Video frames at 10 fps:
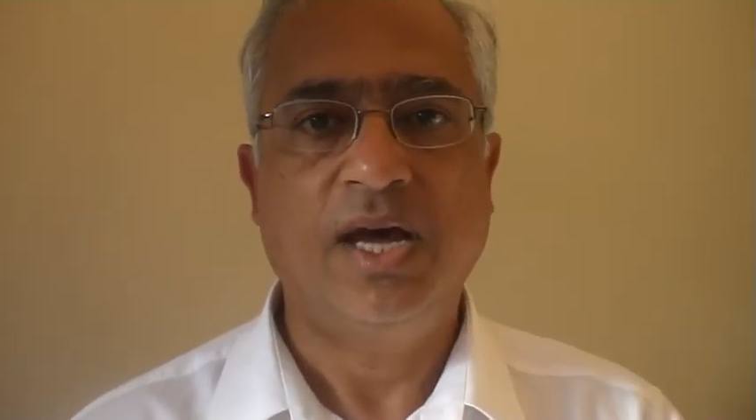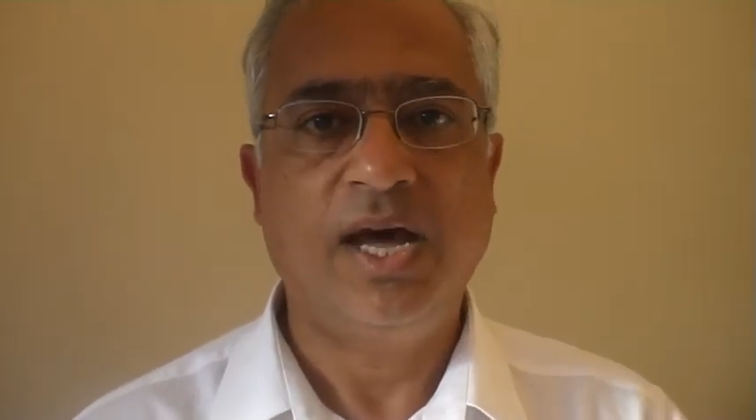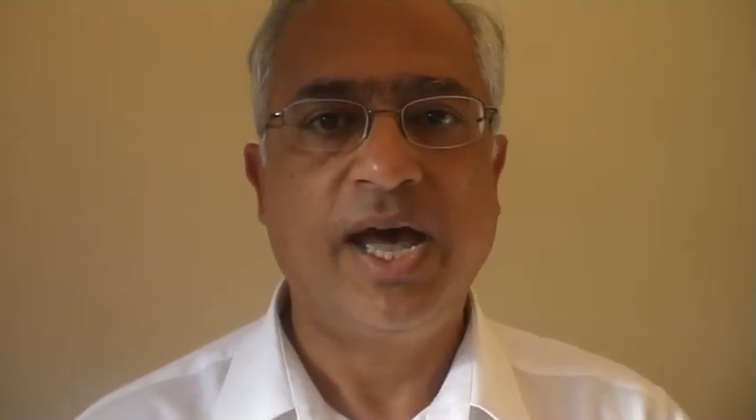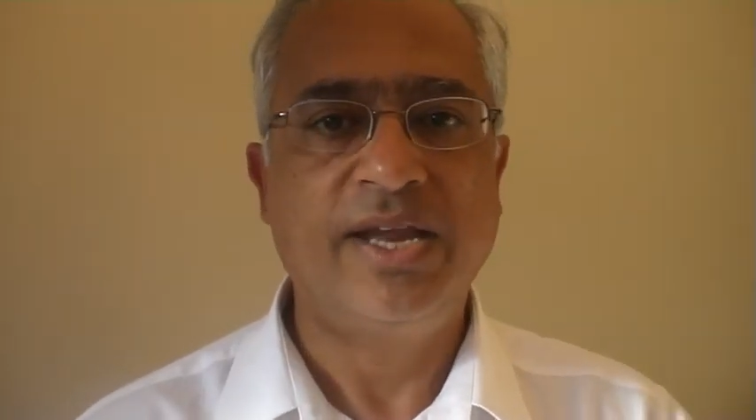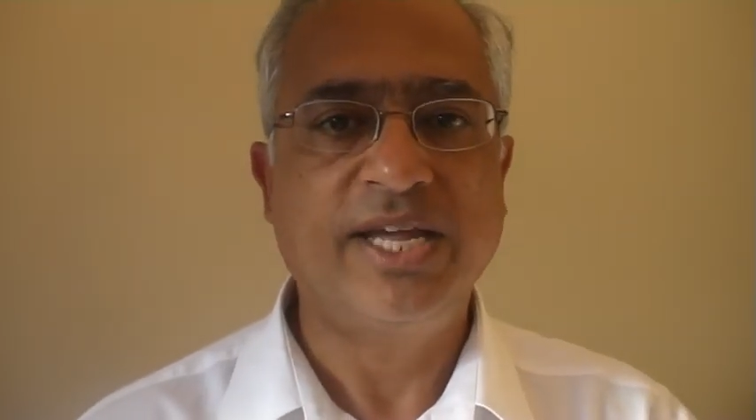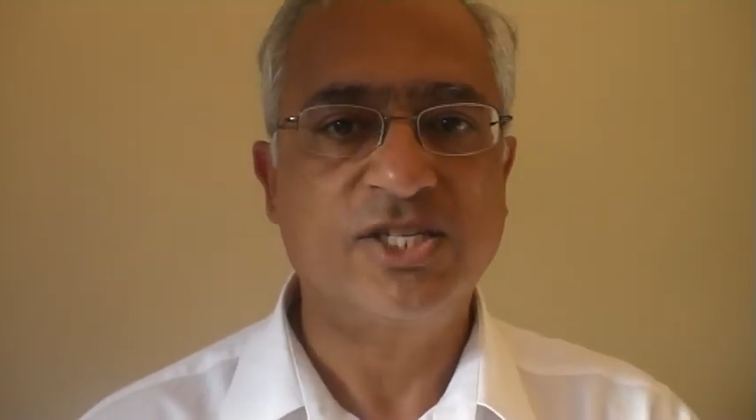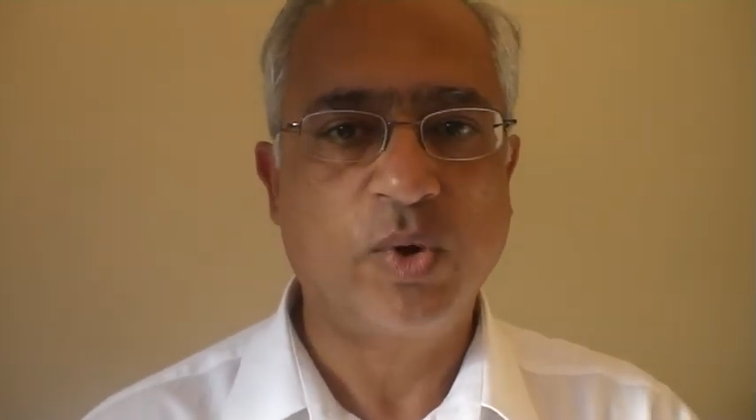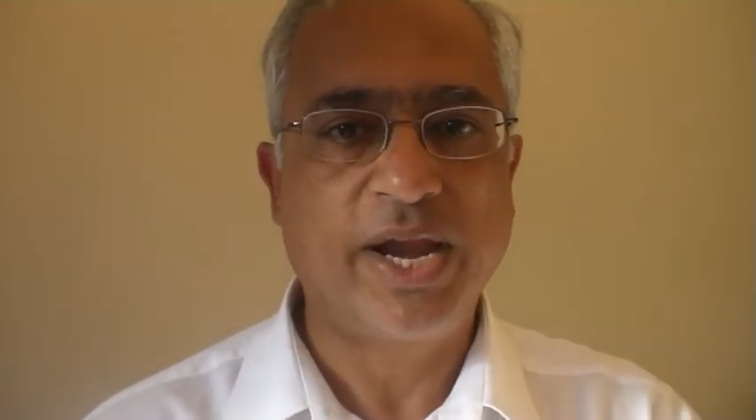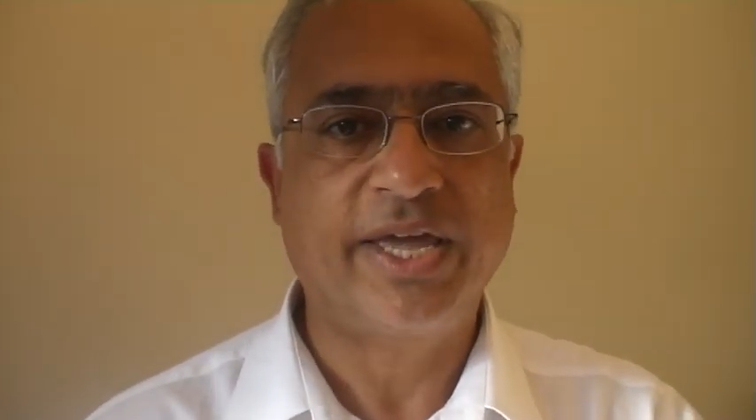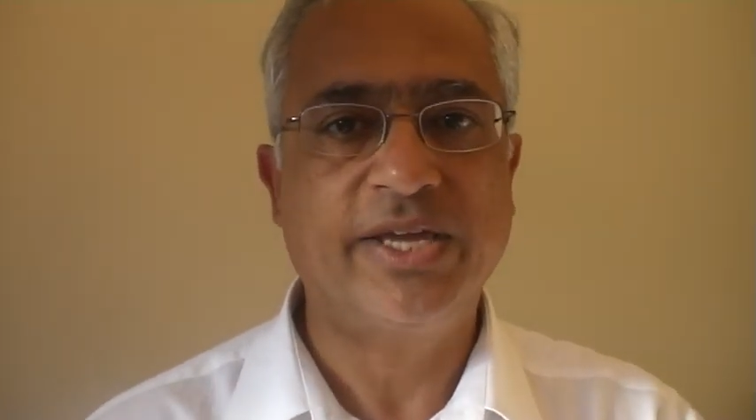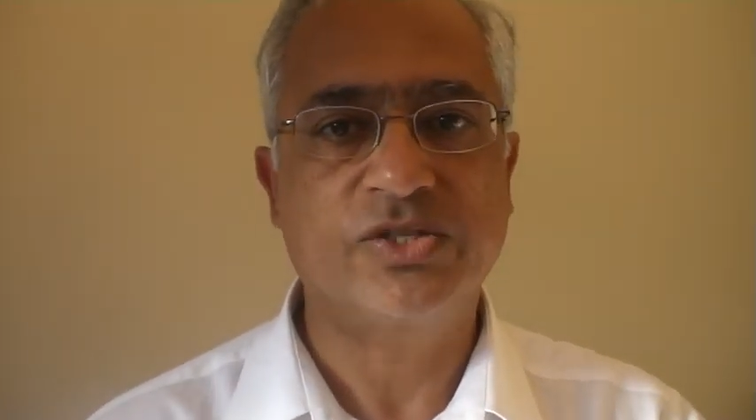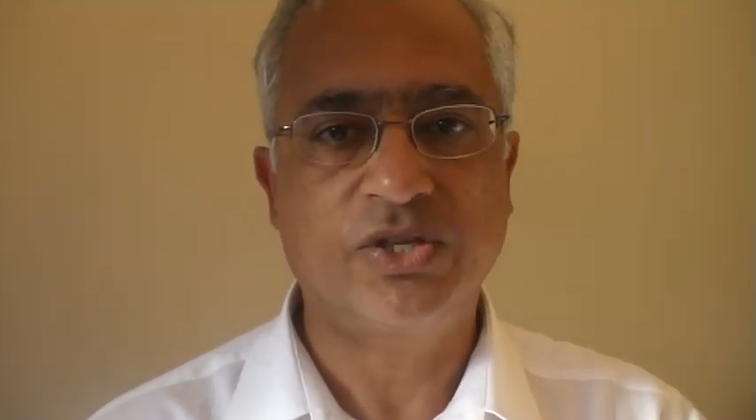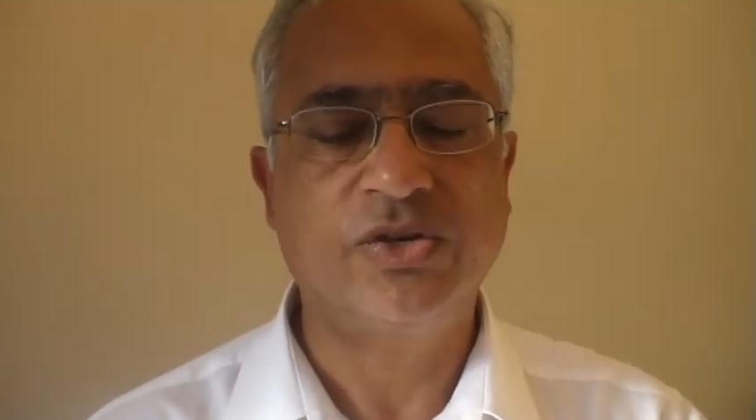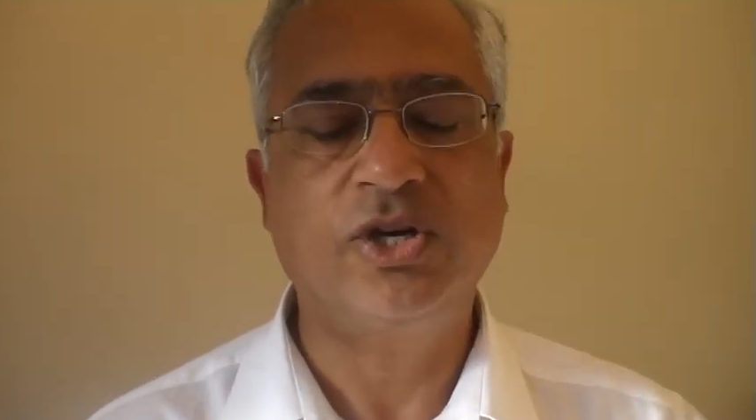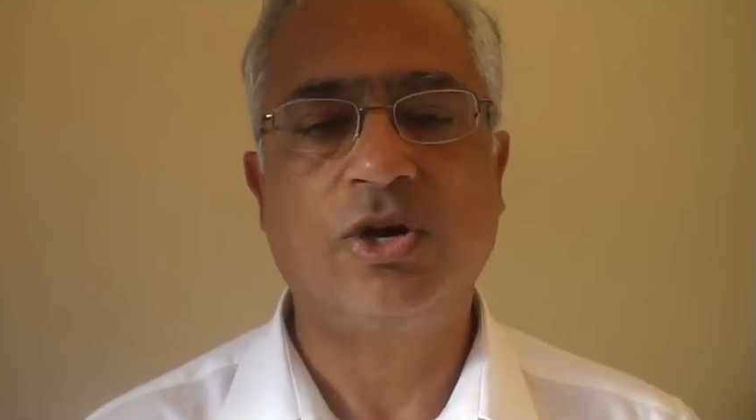And that's where I guess
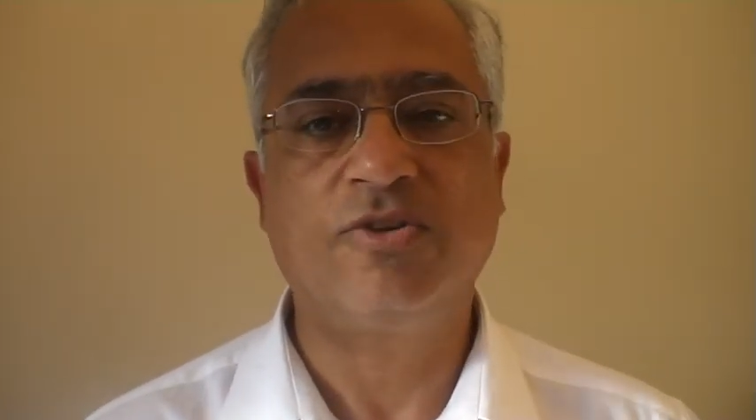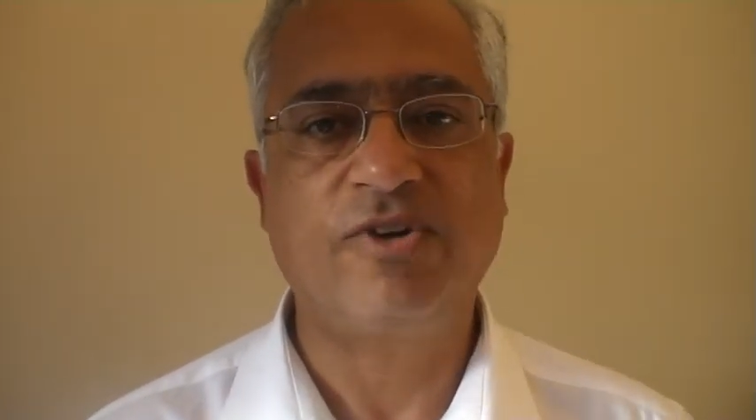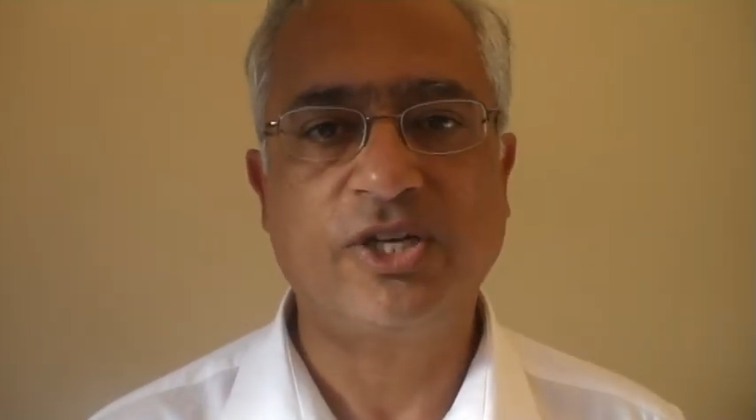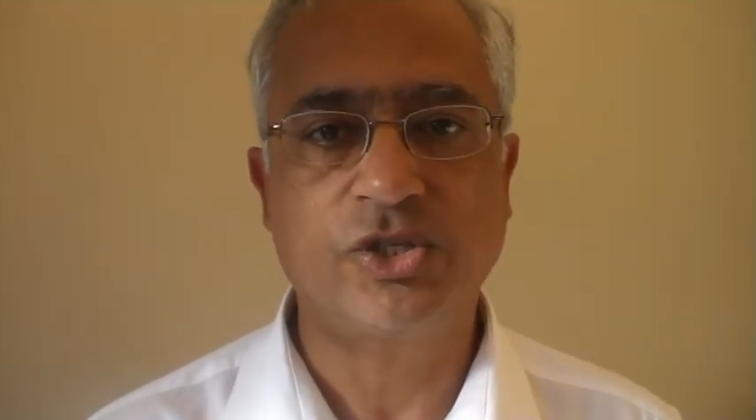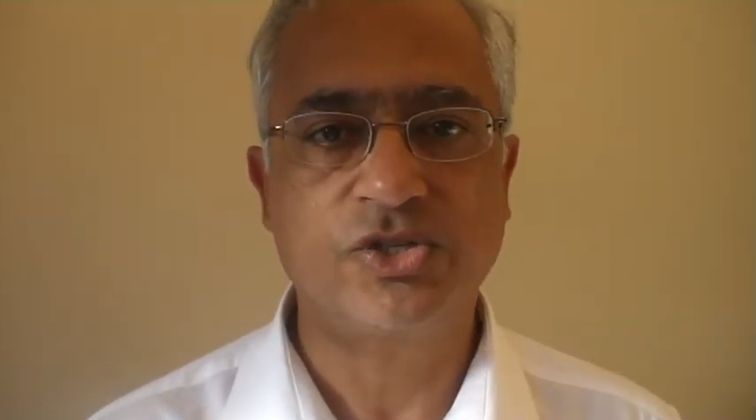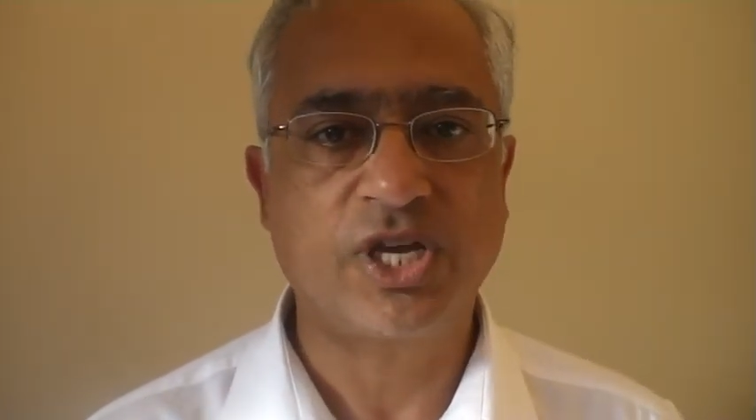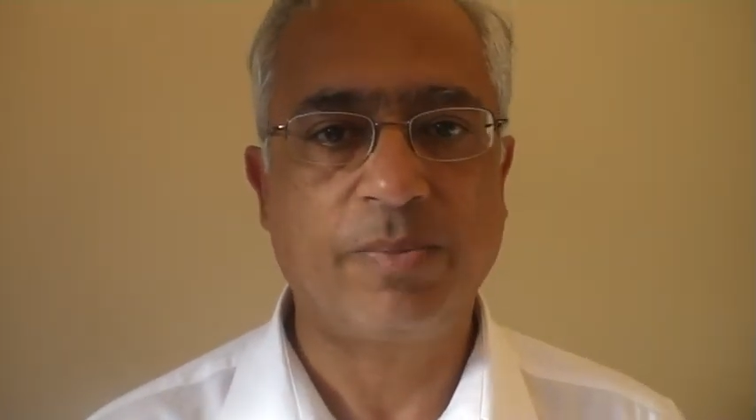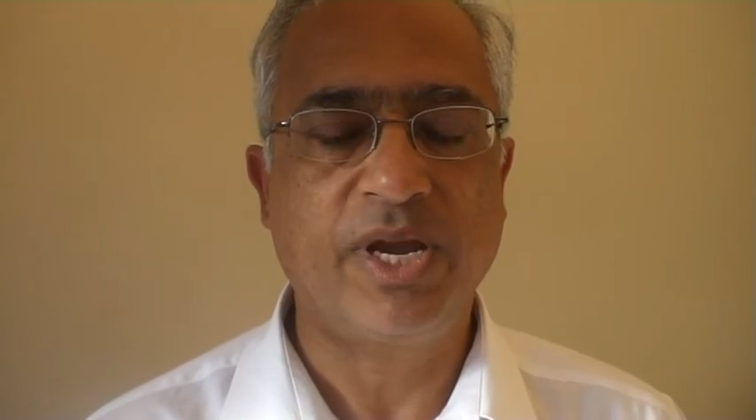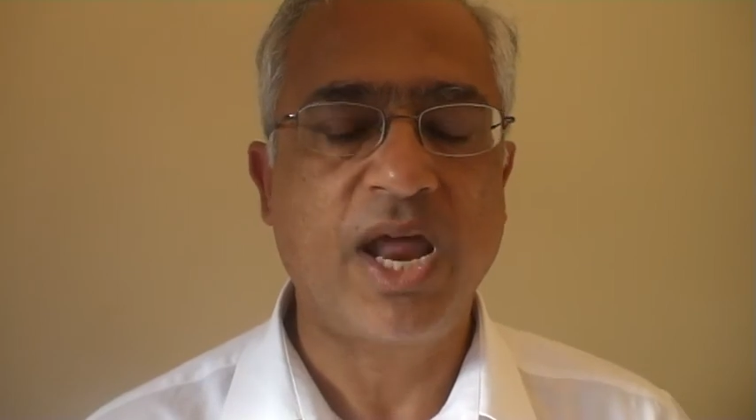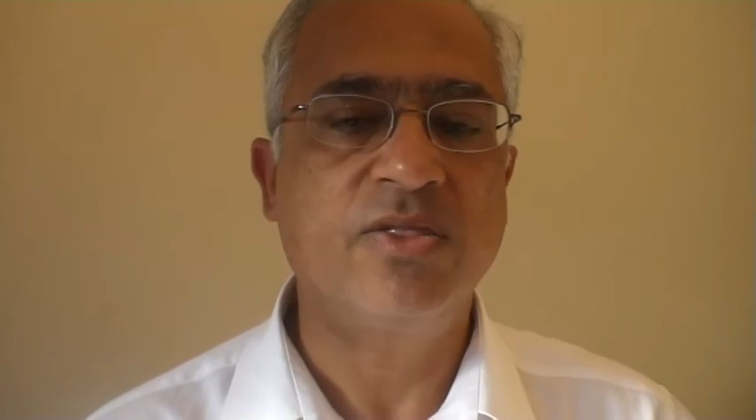the third order functions come in.